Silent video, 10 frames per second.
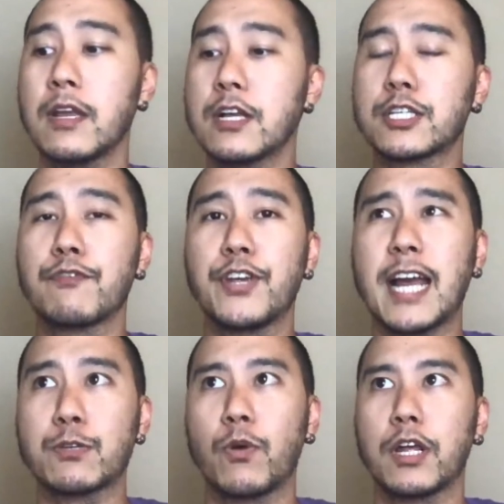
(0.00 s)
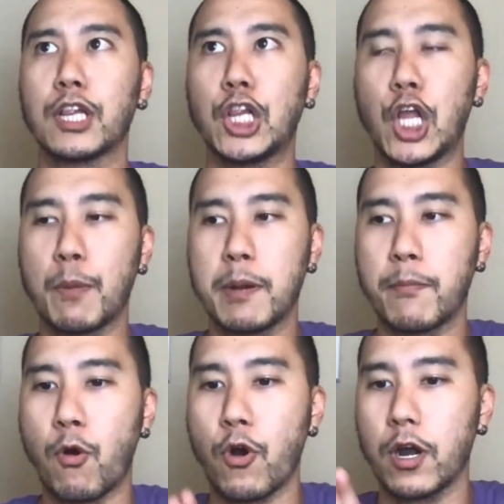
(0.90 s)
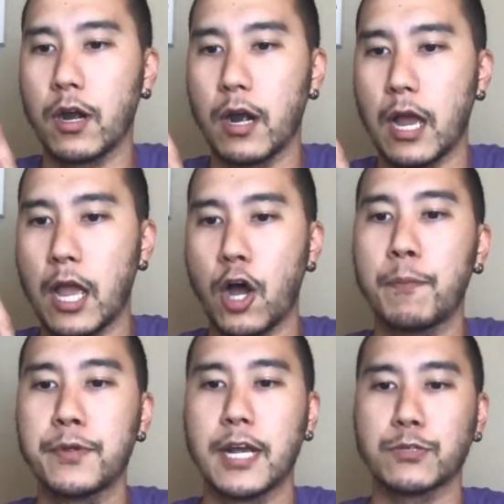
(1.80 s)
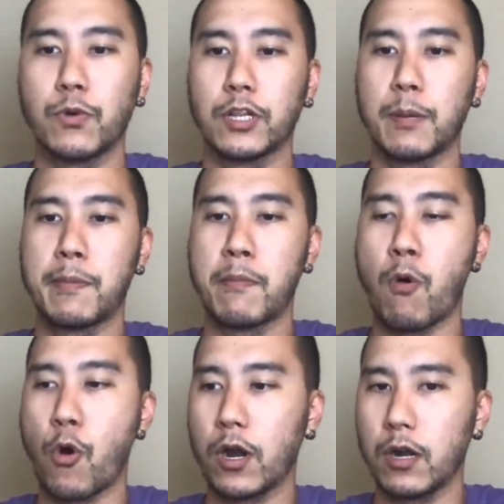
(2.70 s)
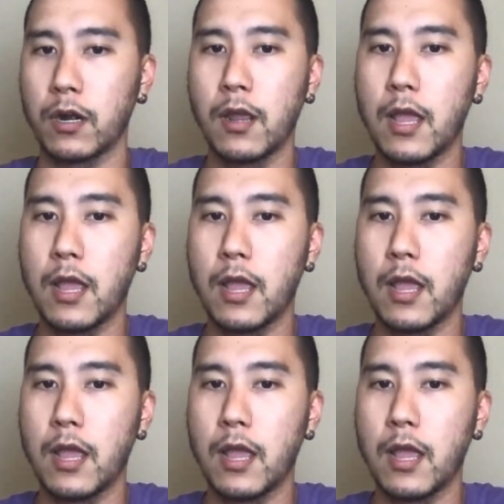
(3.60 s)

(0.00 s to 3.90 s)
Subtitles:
So if you guys want a little bit more help, you guys want a little bit more